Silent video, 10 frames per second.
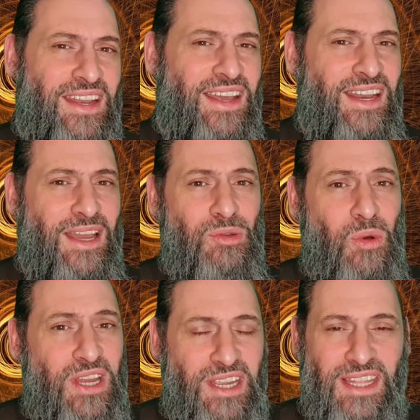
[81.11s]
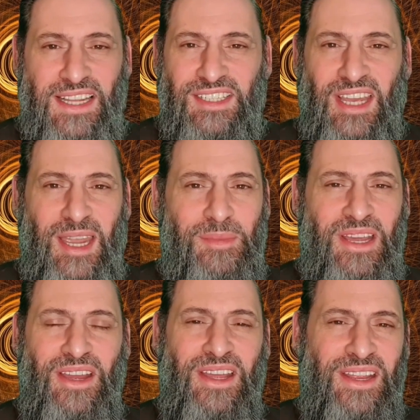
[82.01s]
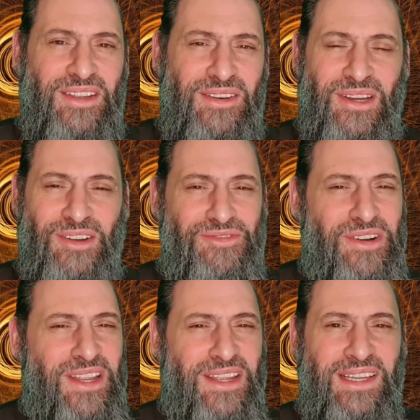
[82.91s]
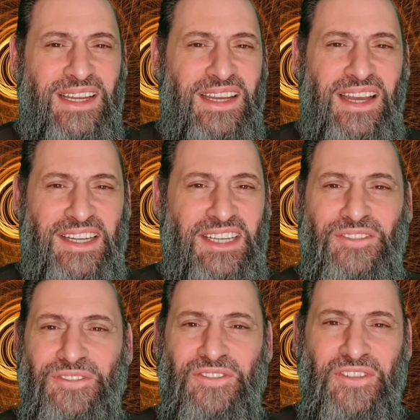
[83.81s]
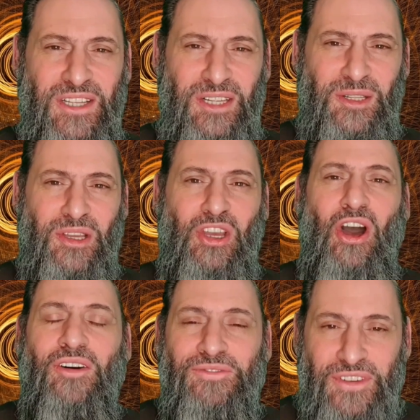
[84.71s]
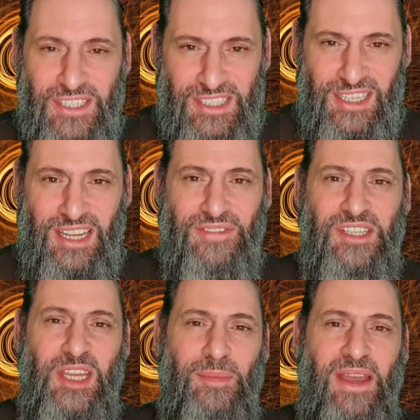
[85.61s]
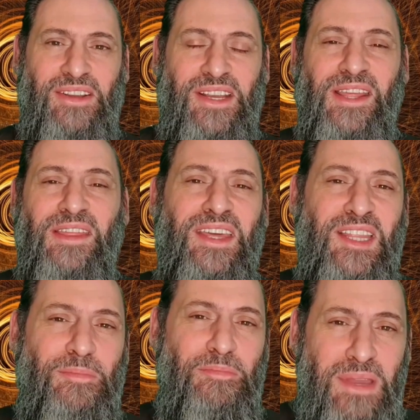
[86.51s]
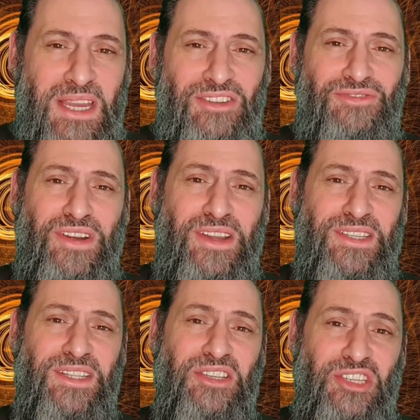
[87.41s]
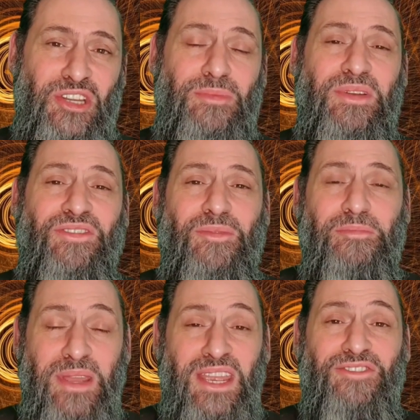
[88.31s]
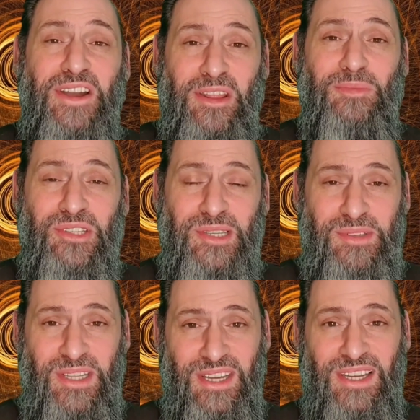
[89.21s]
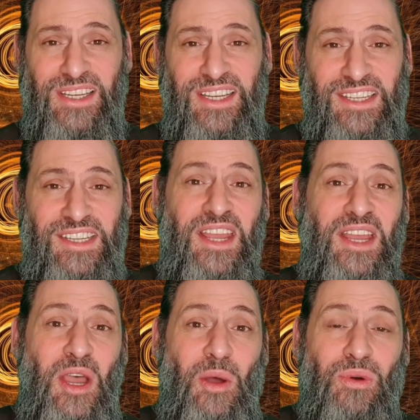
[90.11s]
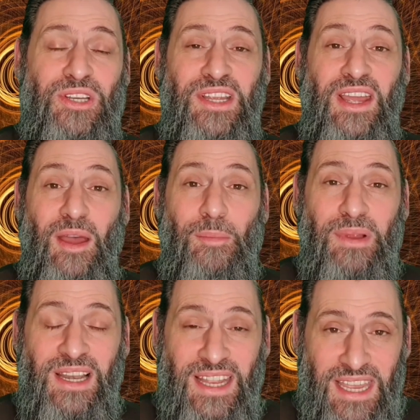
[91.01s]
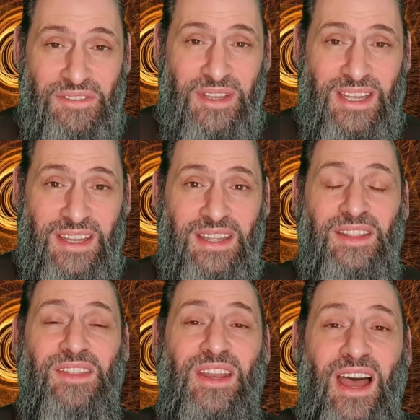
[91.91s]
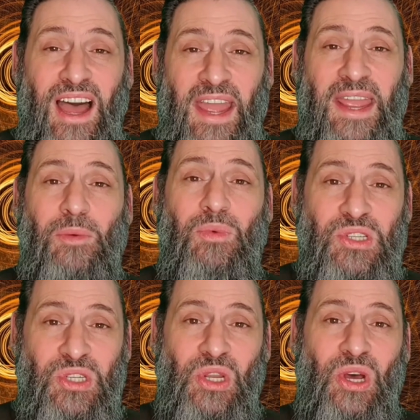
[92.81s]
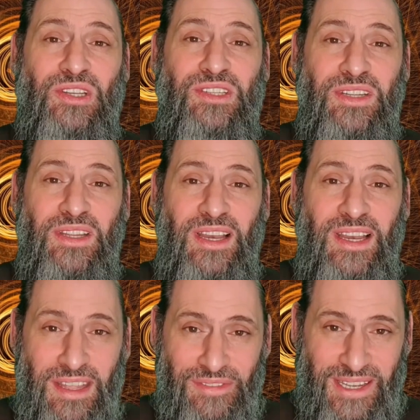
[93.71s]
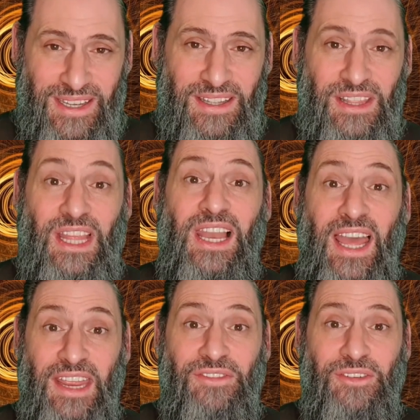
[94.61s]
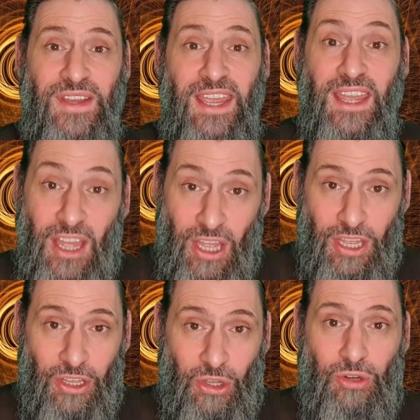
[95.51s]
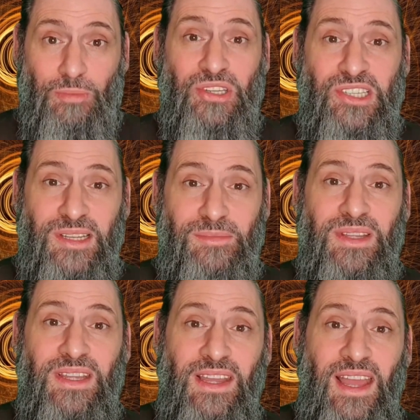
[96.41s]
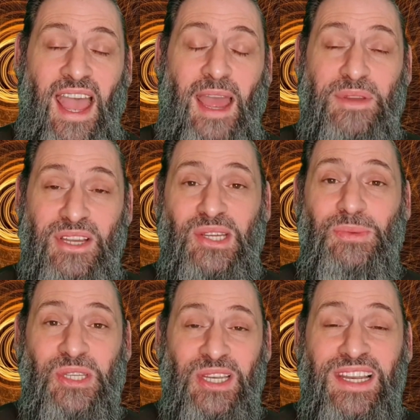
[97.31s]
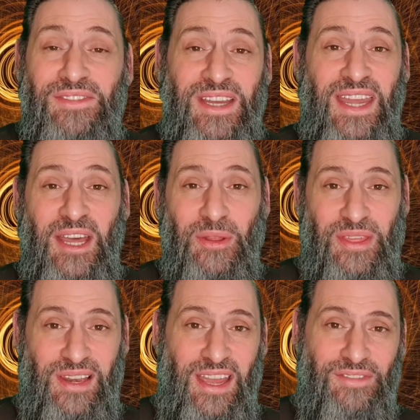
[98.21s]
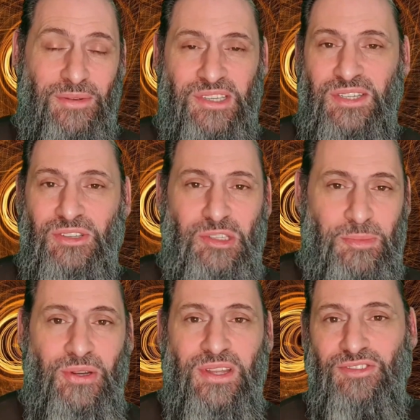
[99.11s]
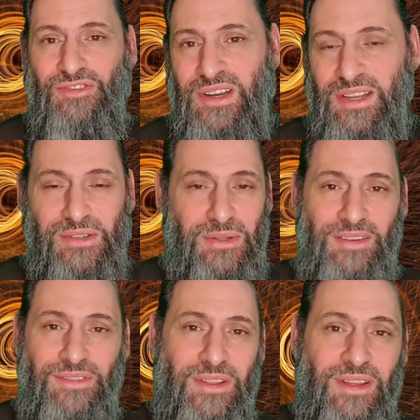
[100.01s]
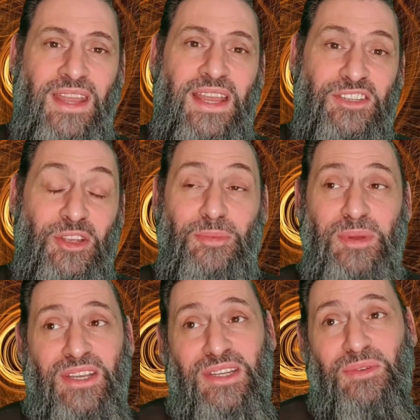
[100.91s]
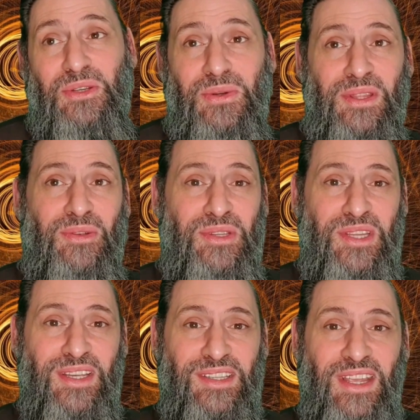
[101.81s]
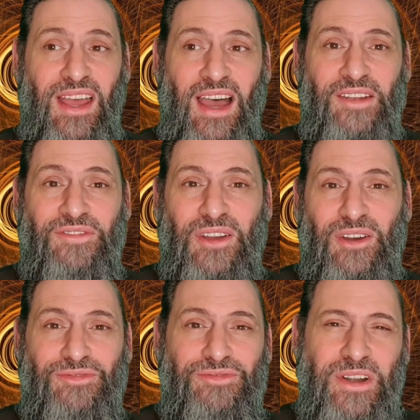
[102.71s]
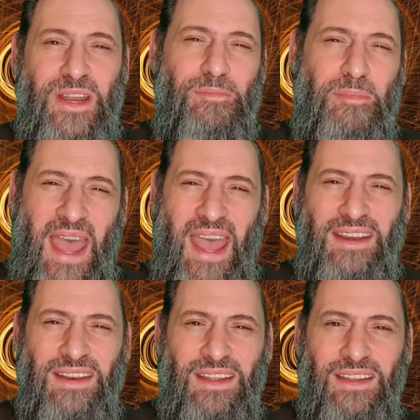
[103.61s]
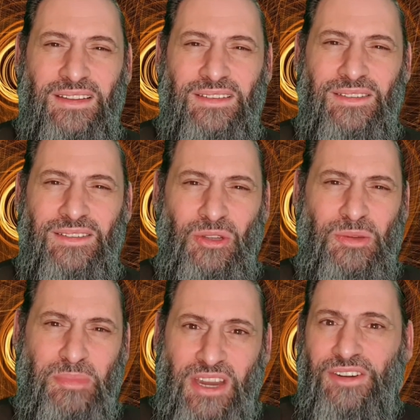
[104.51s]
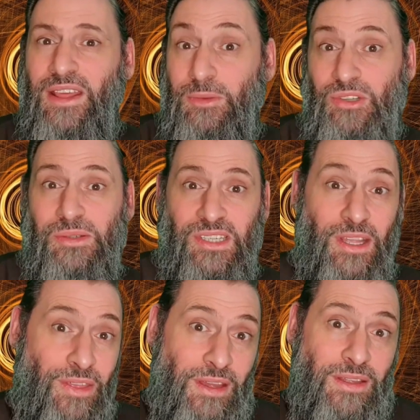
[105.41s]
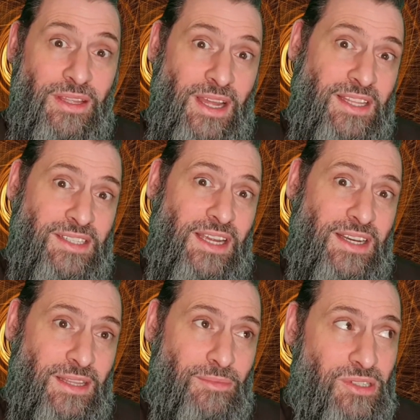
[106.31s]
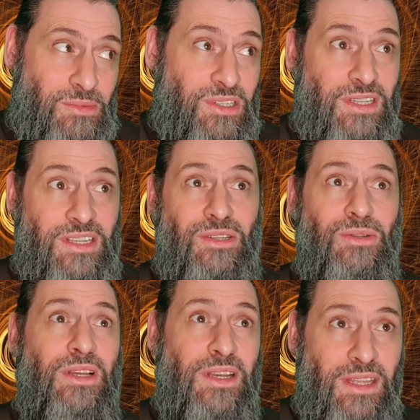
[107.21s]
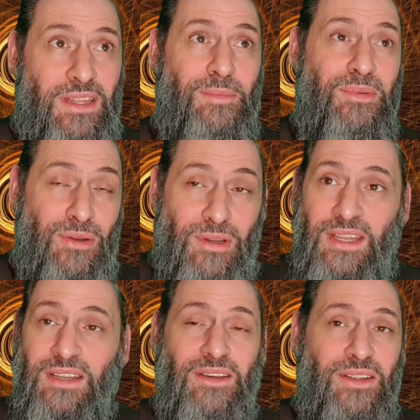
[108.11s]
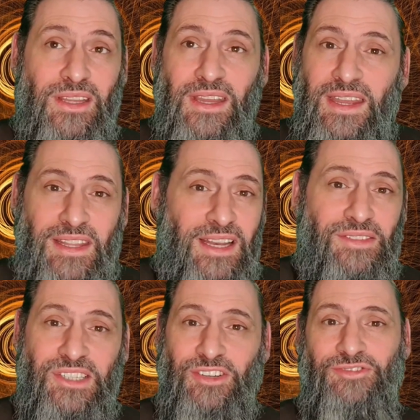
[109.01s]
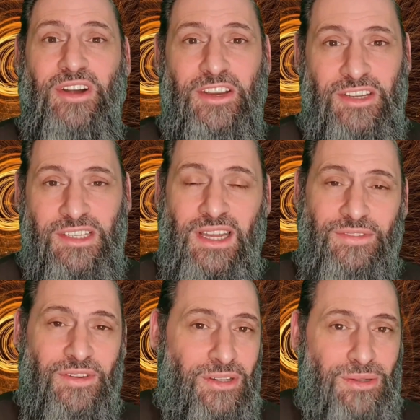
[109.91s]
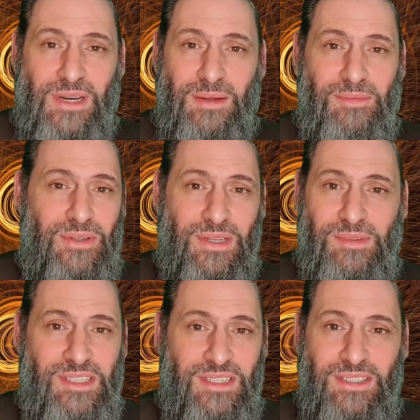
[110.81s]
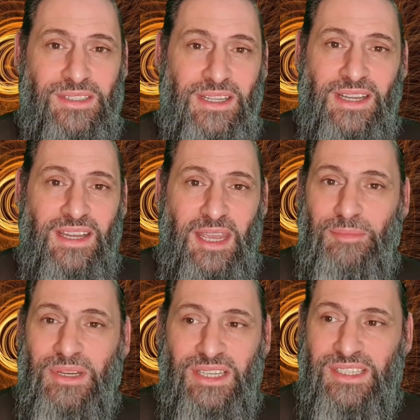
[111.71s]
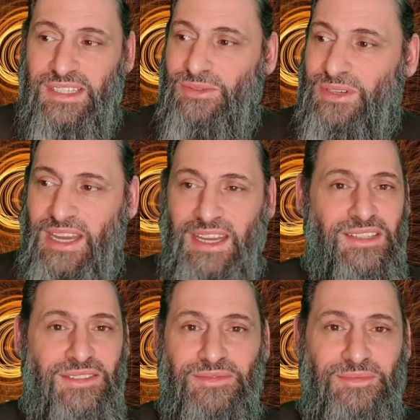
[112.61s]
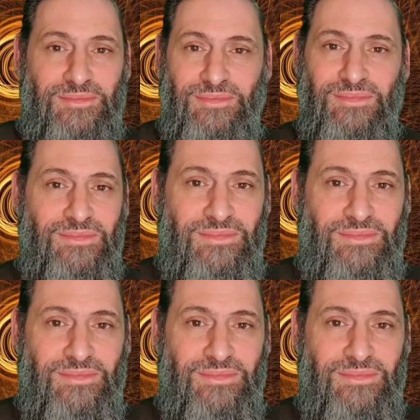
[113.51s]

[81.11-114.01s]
And I was working at that time and I didn't feel confident enough to come out. And I think the biggest reason that stopped me from being around the Muslims in the early days was believing that I was not living the life of a good Muslim. And because I wasn't living a healthy life, I was still smoking, drinking, I was doing everything. So because I was doing those things, I felt really bad, to be around the Muslims. I had this idea, the Muslims, they're so clean, they're pure, they're living such a righteous life, and look at what I'm doing. I'm still immersed in all kinds of